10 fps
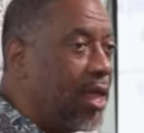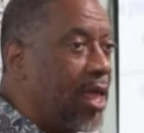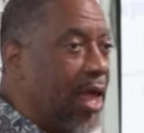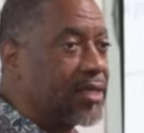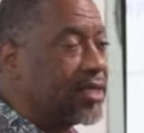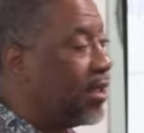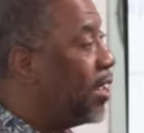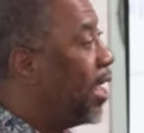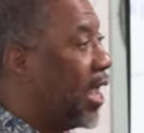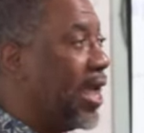I said
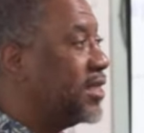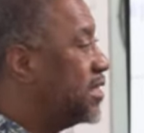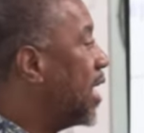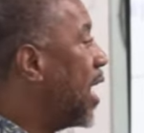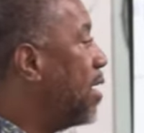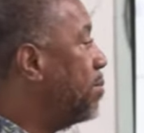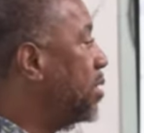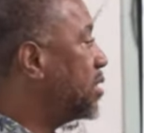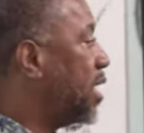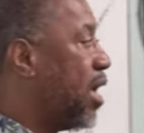it just like the book
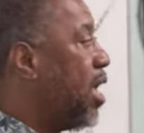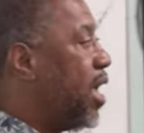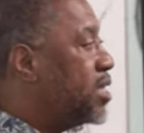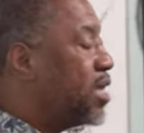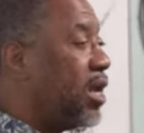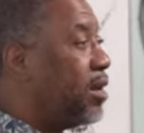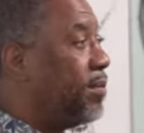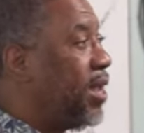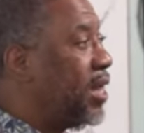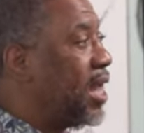said. He said a
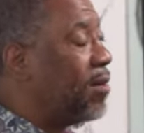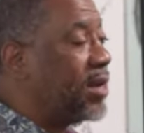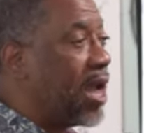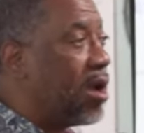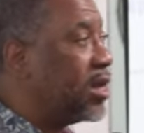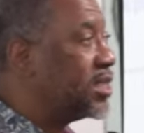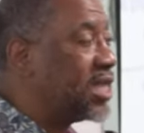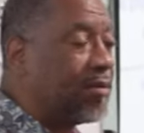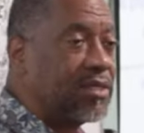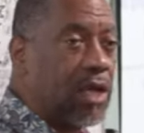Nabi is not without
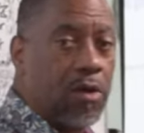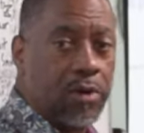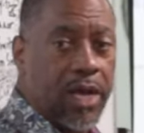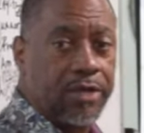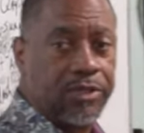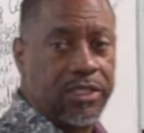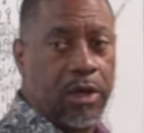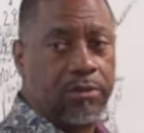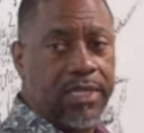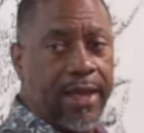understanding his own country, his own
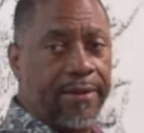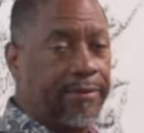time.